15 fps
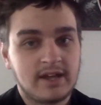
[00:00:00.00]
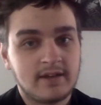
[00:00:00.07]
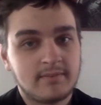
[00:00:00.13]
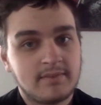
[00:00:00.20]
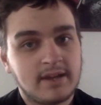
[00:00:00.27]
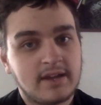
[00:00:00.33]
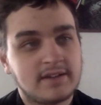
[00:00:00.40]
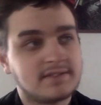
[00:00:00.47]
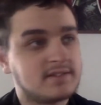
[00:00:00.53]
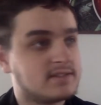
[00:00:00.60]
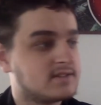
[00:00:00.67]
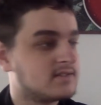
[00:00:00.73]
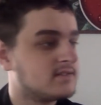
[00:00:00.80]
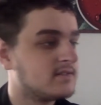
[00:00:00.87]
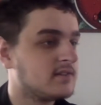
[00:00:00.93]
because it's
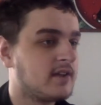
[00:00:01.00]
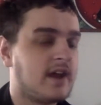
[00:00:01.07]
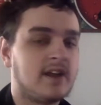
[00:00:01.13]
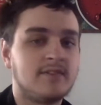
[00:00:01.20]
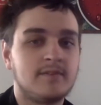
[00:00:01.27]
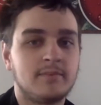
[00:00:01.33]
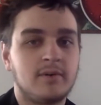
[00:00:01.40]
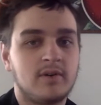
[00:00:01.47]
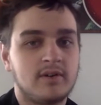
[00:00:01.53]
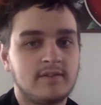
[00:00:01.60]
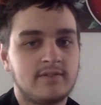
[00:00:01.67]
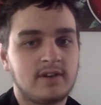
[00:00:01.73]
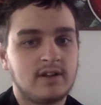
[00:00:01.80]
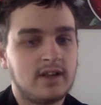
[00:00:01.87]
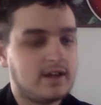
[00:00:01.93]
kind of important for a
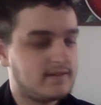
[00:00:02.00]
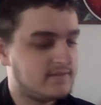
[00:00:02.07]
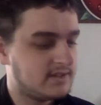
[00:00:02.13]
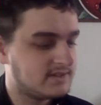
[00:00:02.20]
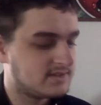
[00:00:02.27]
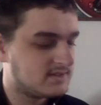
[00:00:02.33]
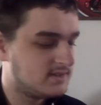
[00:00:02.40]
lot of these